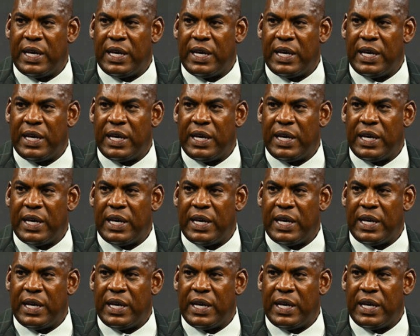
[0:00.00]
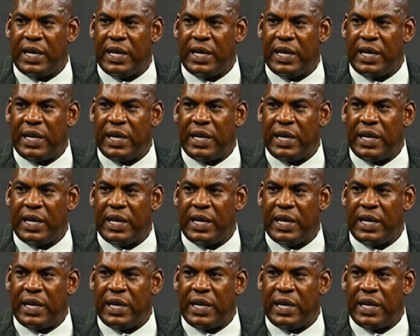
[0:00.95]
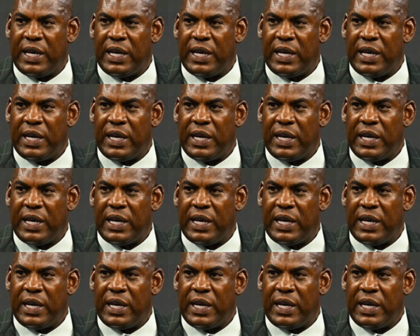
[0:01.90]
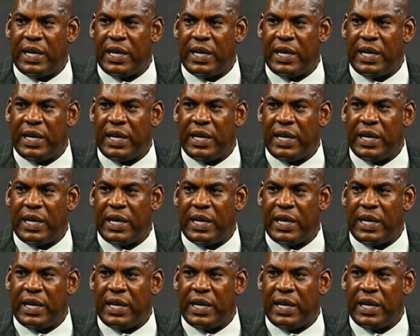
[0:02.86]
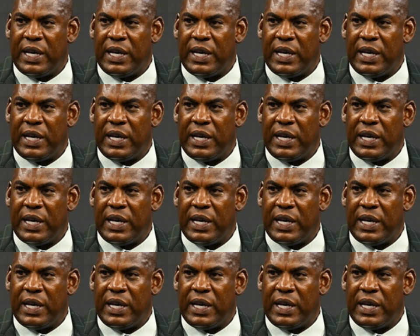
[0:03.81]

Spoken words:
[no speech]